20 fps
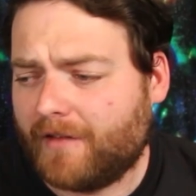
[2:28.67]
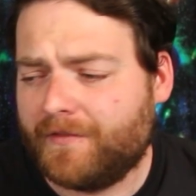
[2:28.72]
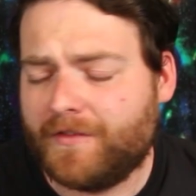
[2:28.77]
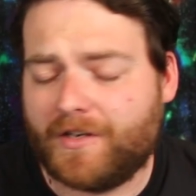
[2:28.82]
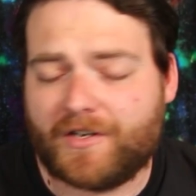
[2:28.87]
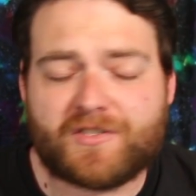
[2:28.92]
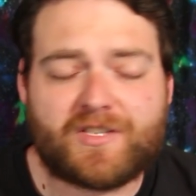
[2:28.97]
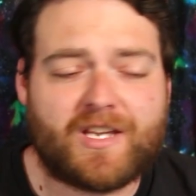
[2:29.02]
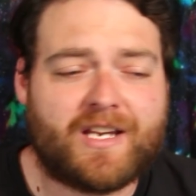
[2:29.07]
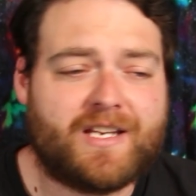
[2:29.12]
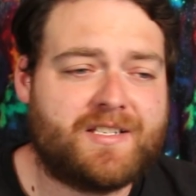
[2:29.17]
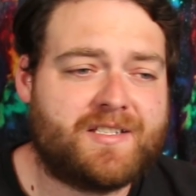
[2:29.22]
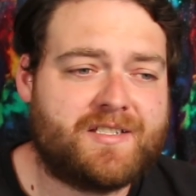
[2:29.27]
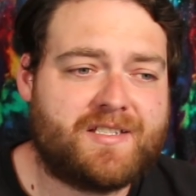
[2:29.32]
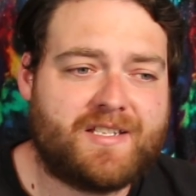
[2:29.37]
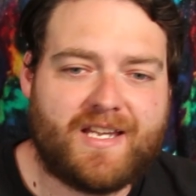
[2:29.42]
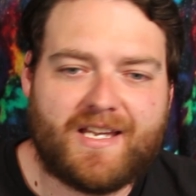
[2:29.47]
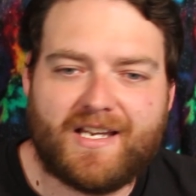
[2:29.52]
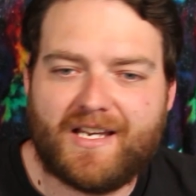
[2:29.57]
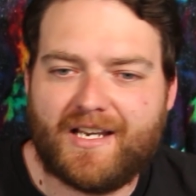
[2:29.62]
There's like a
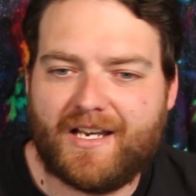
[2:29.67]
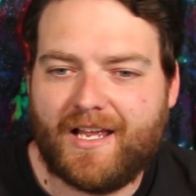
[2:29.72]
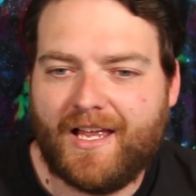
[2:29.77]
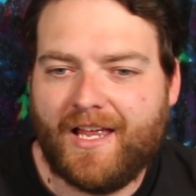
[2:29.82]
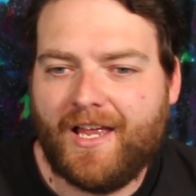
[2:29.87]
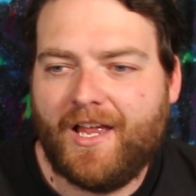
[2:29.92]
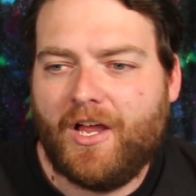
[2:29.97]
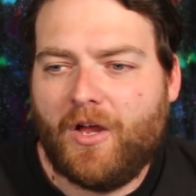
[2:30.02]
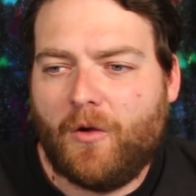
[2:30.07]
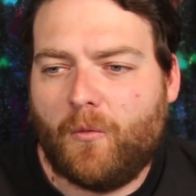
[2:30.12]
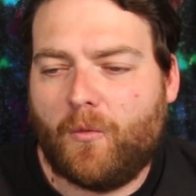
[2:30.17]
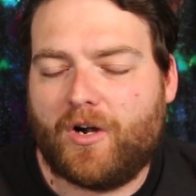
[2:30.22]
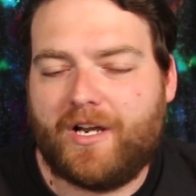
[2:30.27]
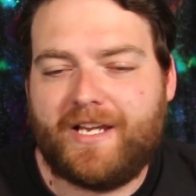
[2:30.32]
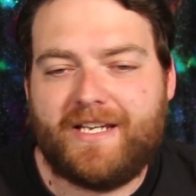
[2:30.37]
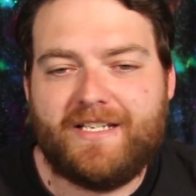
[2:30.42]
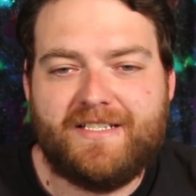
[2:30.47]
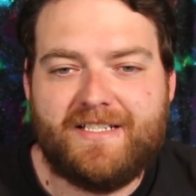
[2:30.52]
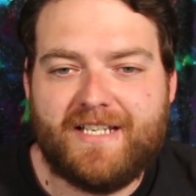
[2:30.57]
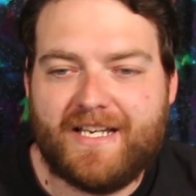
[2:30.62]
scene where
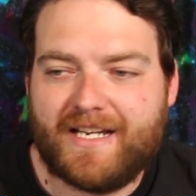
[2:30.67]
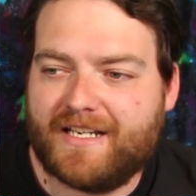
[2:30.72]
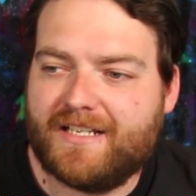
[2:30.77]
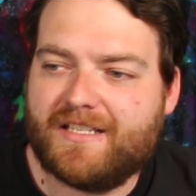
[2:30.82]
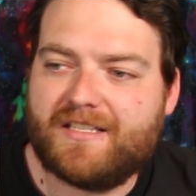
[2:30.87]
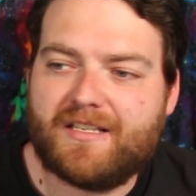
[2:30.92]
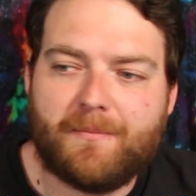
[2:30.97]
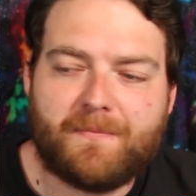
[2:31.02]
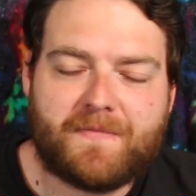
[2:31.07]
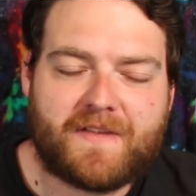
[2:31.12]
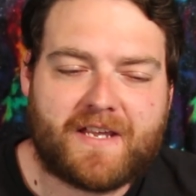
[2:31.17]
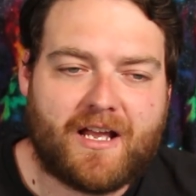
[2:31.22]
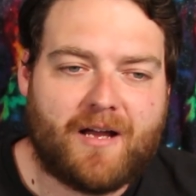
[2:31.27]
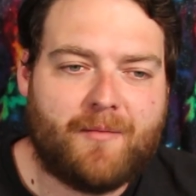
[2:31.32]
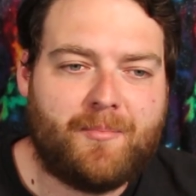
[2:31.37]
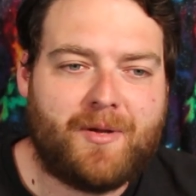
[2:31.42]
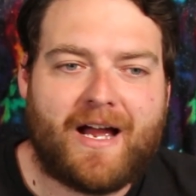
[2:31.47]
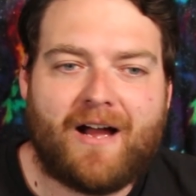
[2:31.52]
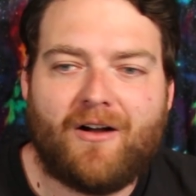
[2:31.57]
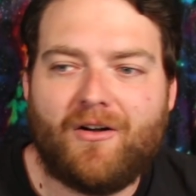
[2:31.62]
he digs something
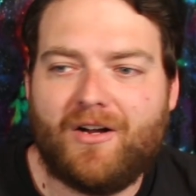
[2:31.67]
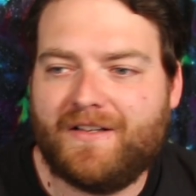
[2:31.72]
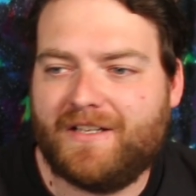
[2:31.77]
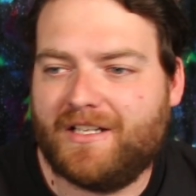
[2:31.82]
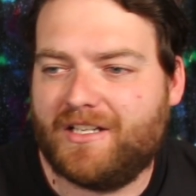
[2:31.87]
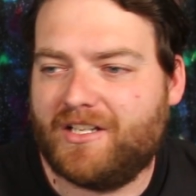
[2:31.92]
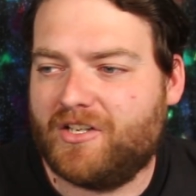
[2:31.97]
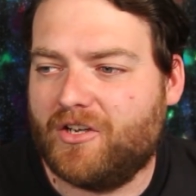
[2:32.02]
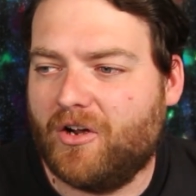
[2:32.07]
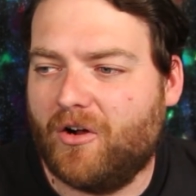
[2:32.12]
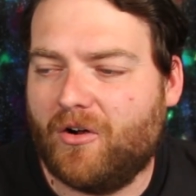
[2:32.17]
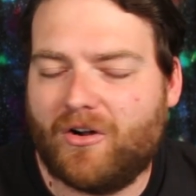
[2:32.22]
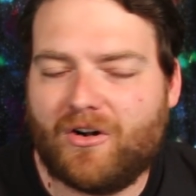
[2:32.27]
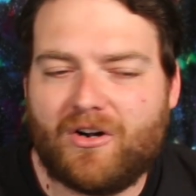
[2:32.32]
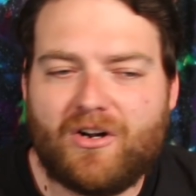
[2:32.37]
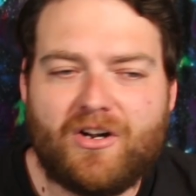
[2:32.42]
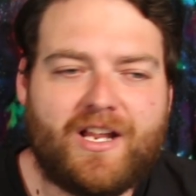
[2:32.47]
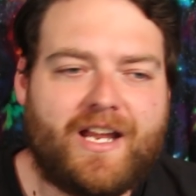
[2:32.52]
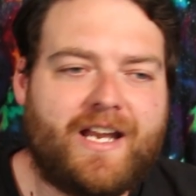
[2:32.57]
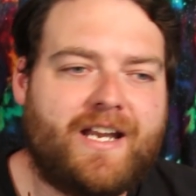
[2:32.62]
up out in the
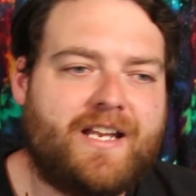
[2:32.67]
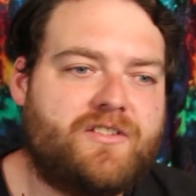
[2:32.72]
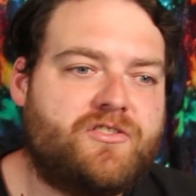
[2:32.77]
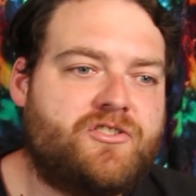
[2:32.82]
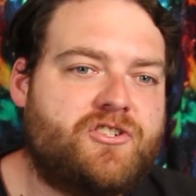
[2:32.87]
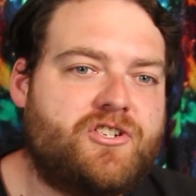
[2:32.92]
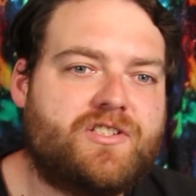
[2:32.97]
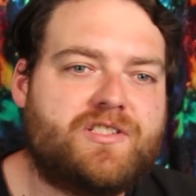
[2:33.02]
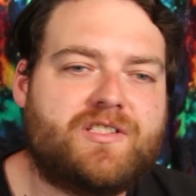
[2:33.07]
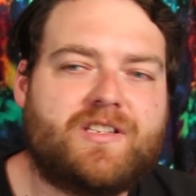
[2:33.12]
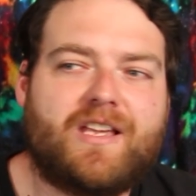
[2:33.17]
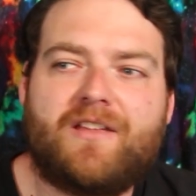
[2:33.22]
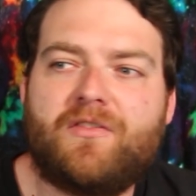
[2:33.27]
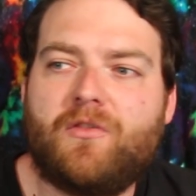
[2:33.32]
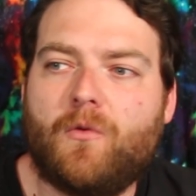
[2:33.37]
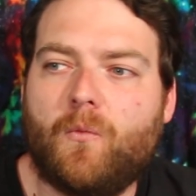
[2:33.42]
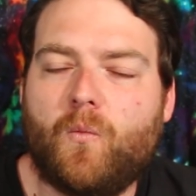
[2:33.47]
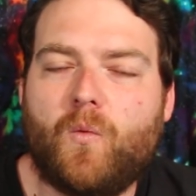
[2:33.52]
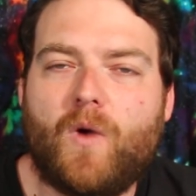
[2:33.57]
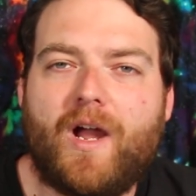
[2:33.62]
yard, and it just like
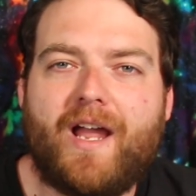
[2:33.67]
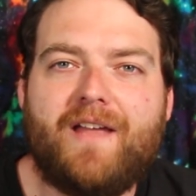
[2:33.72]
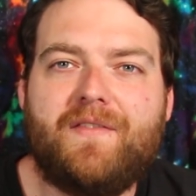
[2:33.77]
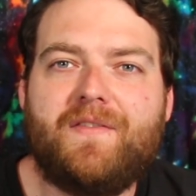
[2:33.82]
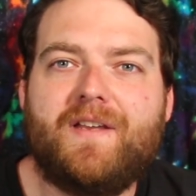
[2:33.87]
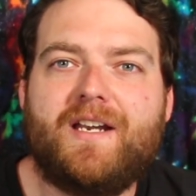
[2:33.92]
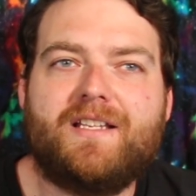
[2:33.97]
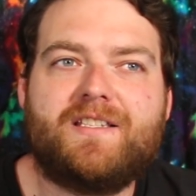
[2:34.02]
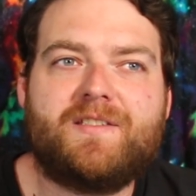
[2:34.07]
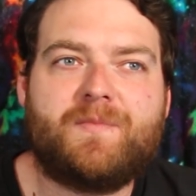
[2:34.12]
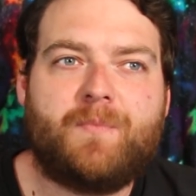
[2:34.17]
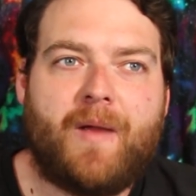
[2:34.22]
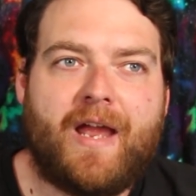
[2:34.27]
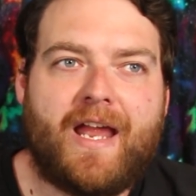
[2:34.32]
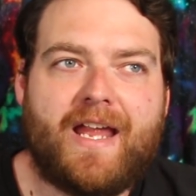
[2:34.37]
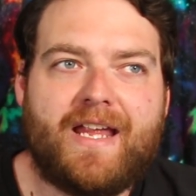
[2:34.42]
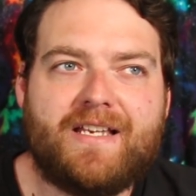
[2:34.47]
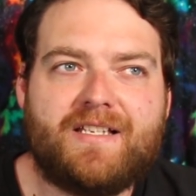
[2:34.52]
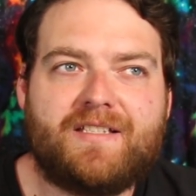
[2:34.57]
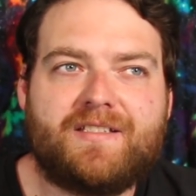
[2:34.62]
the way that it's
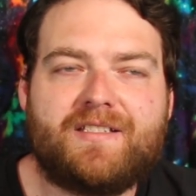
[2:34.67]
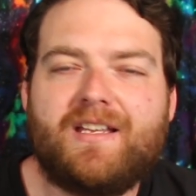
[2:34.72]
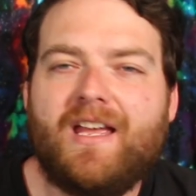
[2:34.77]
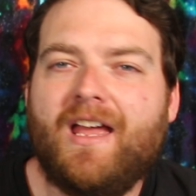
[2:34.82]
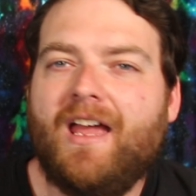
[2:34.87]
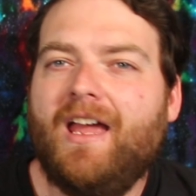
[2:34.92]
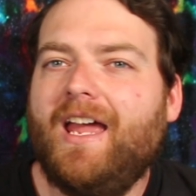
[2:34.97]
paced,